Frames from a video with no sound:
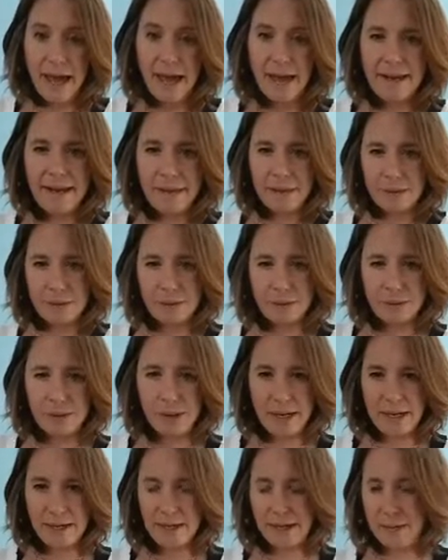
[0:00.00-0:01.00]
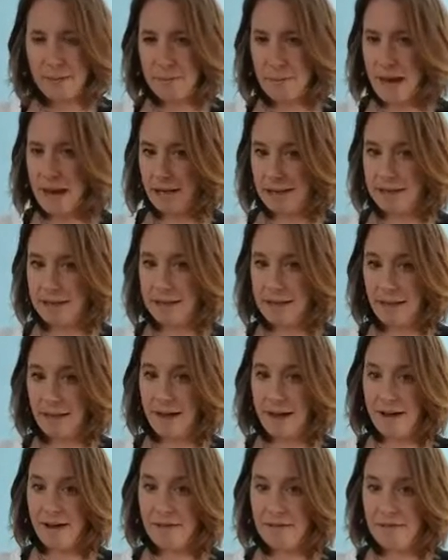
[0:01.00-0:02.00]
and I don't know how to get back to
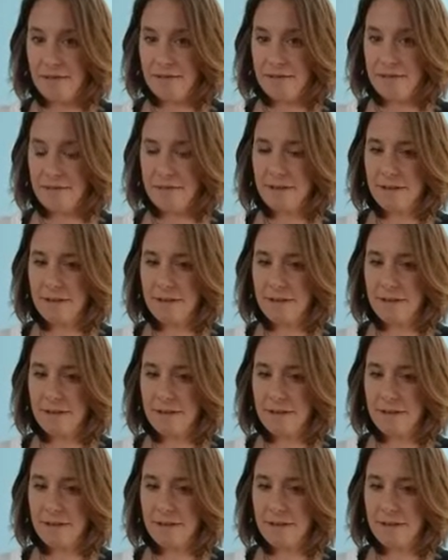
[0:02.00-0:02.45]
love,